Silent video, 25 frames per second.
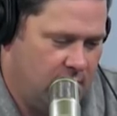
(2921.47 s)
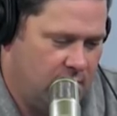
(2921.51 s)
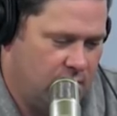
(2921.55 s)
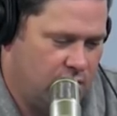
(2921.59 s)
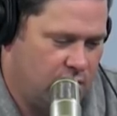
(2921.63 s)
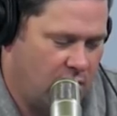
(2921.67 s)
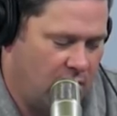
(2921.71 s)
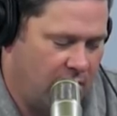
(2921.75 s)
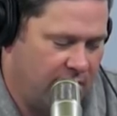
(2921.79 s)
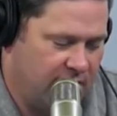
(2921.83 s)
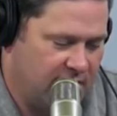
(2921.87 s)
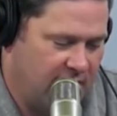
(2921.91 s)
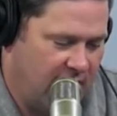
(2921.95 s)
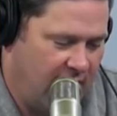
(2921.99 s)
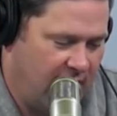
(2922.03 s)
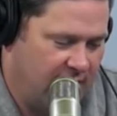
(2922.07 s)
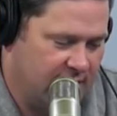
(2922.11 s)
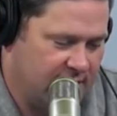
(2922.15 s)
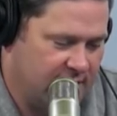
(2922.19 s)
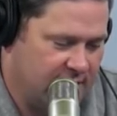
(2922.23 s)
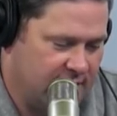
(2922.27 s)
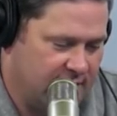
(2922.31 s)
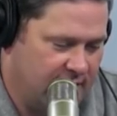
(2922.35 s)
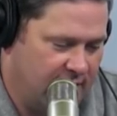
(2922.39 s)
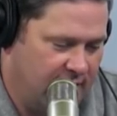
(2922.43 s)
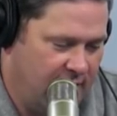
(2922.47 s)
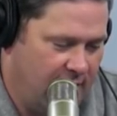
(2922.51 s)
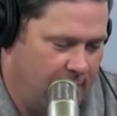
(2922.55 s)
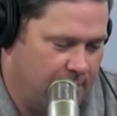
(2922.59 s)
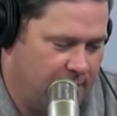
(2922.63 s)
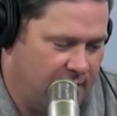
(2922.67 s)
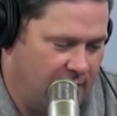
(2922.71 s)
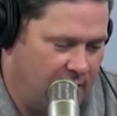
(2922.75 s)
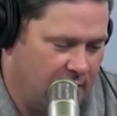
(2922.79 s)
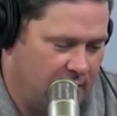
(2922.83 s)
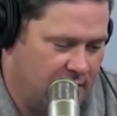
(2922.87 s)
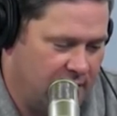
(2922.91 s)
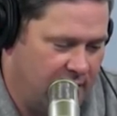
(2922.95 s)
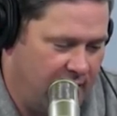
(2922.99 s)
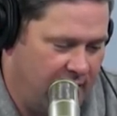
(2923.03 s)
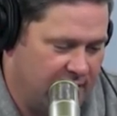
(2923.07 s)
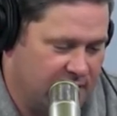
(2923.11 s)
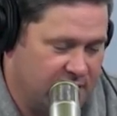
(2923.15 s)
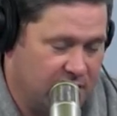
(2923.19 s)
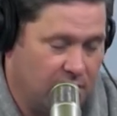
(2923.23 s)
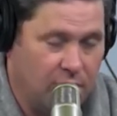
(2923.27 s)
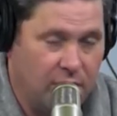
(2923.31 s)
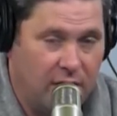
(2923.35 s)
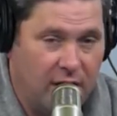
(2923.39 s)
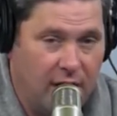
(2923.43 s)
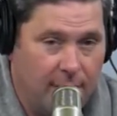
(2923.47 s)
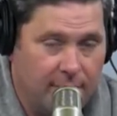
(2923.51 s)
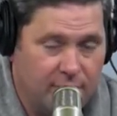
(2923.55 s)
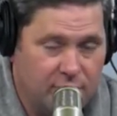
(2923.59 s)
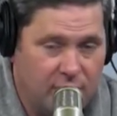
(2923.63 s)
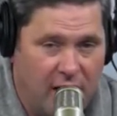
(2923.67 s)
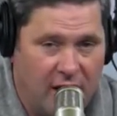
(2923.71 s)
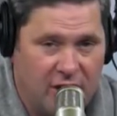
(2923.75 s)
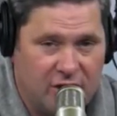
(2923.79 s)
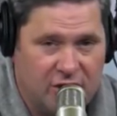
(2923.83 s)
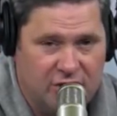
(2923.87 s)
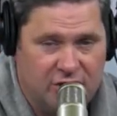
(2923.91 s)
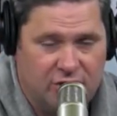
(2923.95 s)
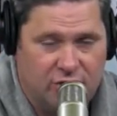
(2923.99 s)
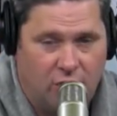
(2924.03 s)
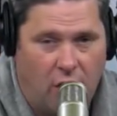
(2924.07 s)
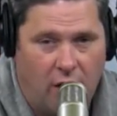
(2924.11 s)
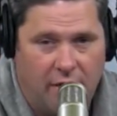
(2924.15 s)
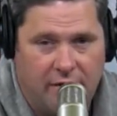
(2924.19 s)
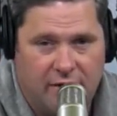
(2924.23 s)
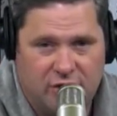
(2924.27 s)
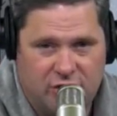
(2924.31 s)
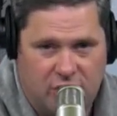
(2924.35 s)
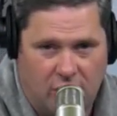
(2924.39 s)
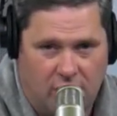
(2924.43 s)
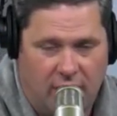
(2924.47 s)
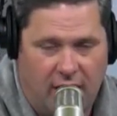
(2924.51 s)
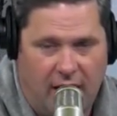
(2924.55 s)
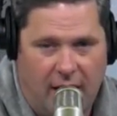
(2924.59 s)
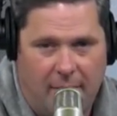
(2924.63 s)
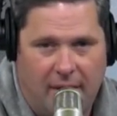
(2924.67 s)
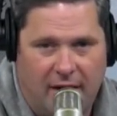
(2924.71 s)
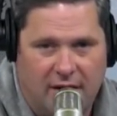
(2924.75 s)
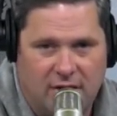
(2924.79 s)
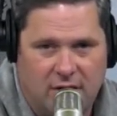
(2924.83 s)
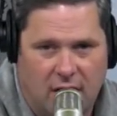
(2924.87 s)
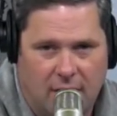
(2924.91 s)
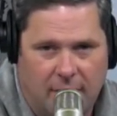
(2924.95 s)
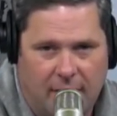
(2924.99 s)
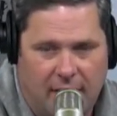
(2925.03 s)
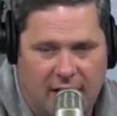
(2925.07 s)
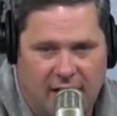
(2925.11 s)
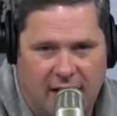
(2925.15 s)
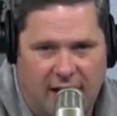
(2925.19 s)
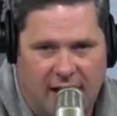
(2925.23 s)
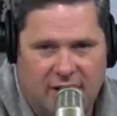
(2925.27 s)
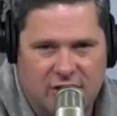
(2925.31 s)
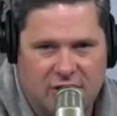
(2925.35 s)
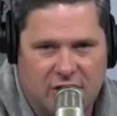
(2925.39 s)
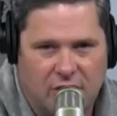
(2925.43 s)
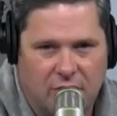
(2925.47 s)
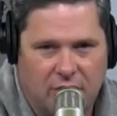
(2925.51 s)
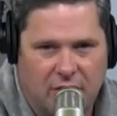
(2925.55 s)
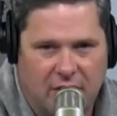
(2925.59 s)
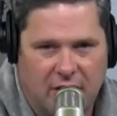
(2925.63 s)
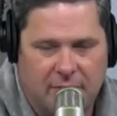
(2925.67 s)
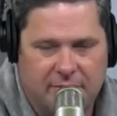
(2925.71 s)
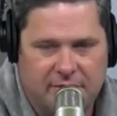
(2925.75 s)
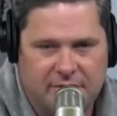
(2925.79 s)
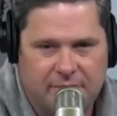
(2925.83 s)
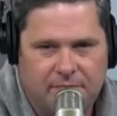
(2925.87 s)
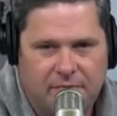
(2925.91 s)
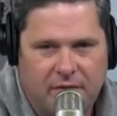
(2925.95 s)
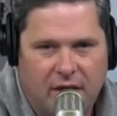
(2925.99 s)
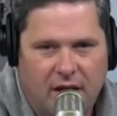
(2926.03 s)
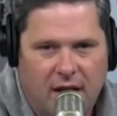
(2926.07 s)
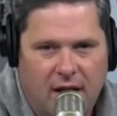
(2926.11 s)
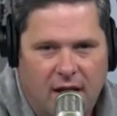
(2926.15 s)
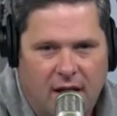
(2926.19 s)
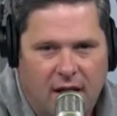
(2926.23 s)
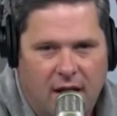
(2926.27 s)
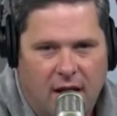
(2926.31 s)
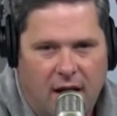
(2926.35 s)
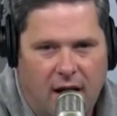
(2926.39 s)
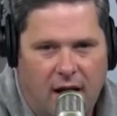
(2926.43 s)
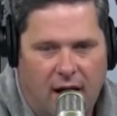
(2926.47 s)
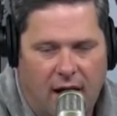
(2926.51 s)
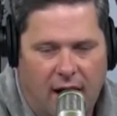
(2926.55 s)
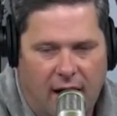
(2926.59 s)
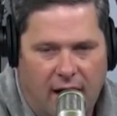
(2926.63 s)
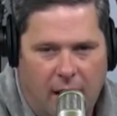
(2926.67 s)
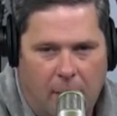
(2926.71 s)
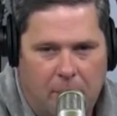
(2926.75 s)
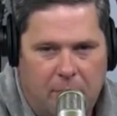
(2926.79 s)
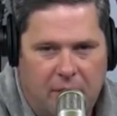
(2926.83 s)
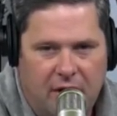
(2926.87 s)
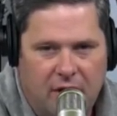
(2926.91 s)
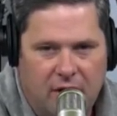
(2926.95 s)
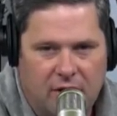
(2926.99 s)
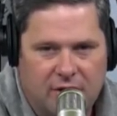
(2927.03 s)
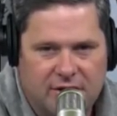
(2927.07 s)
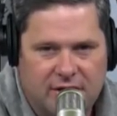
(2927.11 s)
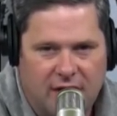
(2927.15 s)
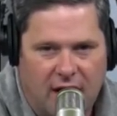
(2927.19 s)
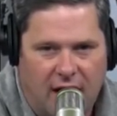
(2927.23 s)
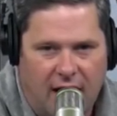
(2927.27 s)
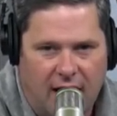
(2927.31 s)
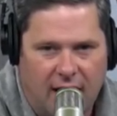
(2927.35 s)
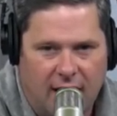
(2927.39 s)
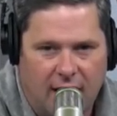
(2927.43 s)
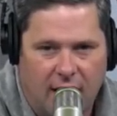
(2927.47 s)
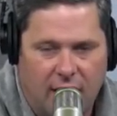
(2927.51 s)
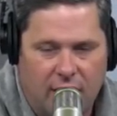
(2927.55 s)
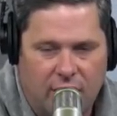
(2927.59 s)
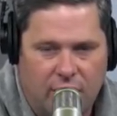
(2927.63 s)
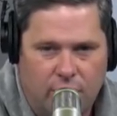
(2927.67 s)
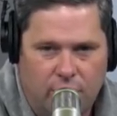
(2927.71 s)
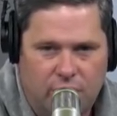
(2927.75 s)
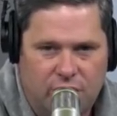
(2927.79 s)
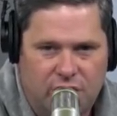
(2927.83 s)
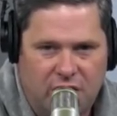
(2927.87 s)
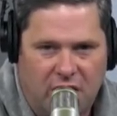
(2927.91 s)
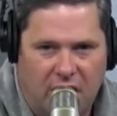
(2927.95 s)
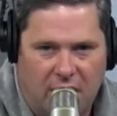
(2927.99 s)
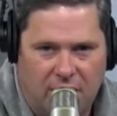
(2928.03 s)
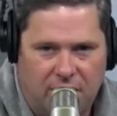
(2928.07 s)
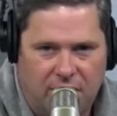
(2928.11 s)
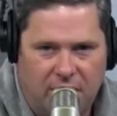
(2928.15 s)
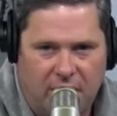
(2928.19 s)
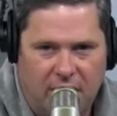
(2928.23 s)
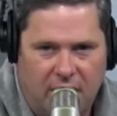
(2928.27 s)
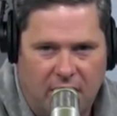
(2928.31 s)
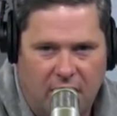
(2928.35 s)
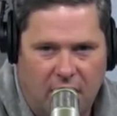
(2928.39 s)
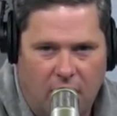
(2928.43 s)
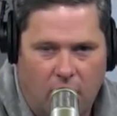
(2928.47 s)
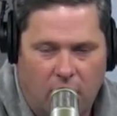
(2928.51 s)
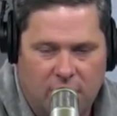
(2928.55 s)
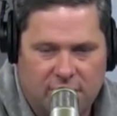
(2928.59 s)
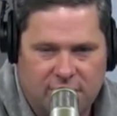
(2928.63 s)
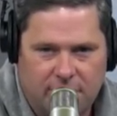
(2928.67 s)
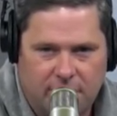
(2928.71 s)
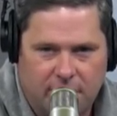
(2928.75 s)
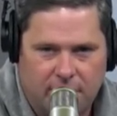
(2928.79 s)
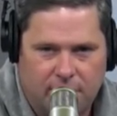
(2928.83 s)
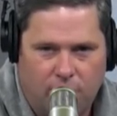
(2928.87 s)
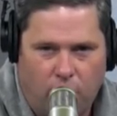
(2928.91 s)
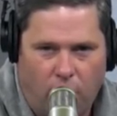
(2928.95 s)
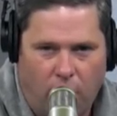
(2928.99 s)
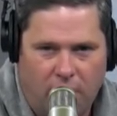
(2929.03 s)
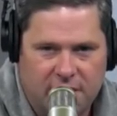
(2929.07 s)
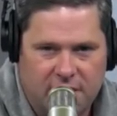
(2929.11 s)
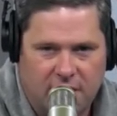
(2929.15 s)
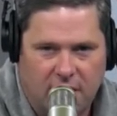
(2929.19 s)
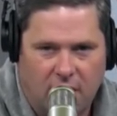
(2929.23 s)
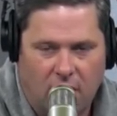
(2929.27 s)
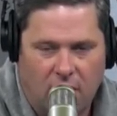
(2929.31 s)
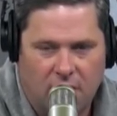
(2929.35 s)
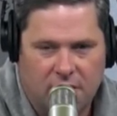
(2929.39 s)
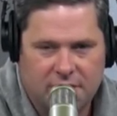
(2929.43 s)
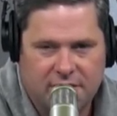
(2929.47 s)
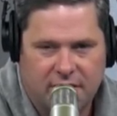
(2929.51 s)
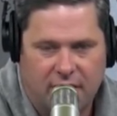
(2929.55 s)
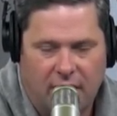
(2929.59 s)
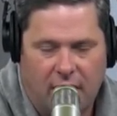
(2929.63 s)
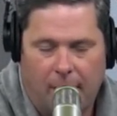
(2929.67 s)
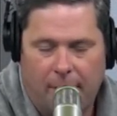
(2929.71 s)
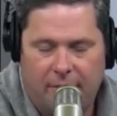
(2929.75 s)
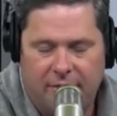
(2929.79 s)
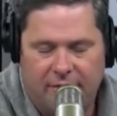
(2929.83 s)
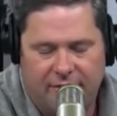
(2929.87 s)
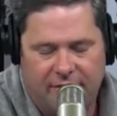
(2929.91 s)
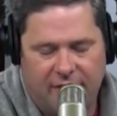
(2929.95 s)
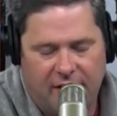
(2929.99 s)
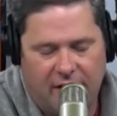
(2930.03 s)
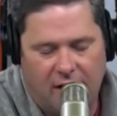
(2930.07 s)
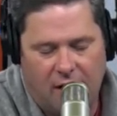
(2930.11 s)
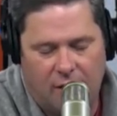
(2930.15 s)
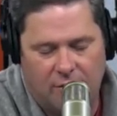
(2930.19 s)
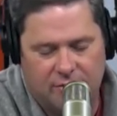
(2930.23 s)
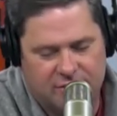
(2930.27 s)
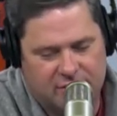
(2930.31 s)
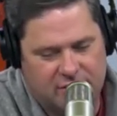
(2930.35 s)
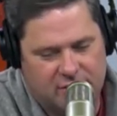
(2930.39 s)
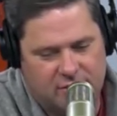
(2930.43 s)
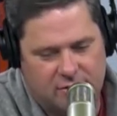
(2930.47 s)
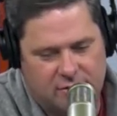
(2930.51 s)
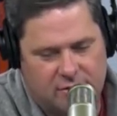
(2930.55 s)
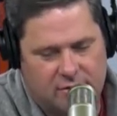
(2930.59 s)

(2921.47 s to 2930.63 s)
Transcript: Jarvis Hanna says, any update on Deangelo Gibbs? We actually started the show today by talking about Deangelo Gibbs. Appears in a UGA video. It's from the Boys and Girls Club, and the video is,